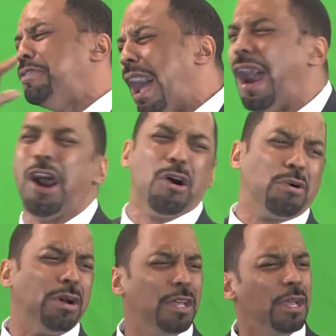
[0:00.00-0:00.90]

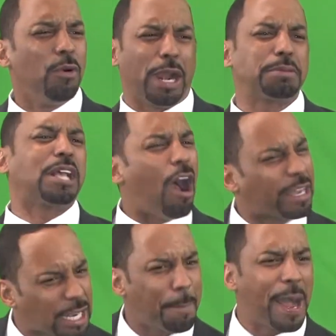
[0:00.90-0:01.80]
know what I'm
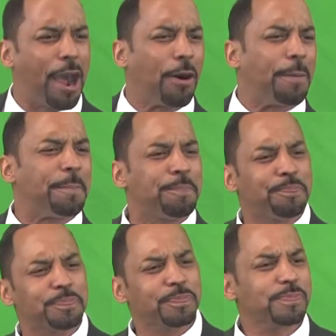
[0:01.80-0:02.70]
talking about?
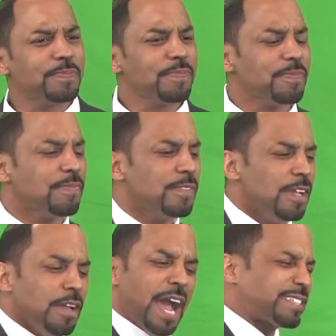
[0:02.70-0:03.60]

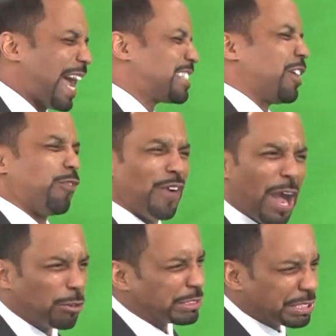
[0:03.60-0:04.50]
That's how she
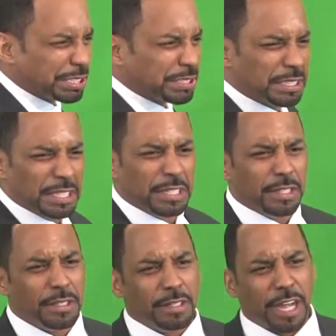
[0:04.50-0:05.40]
felt.
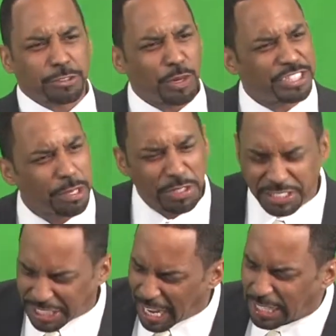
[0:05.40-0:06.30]
That's what she was
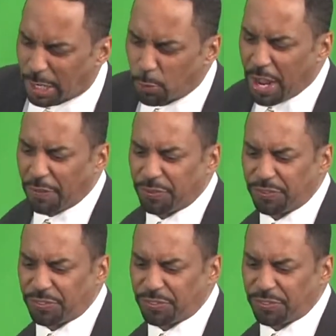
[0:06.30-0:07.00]
dealing with.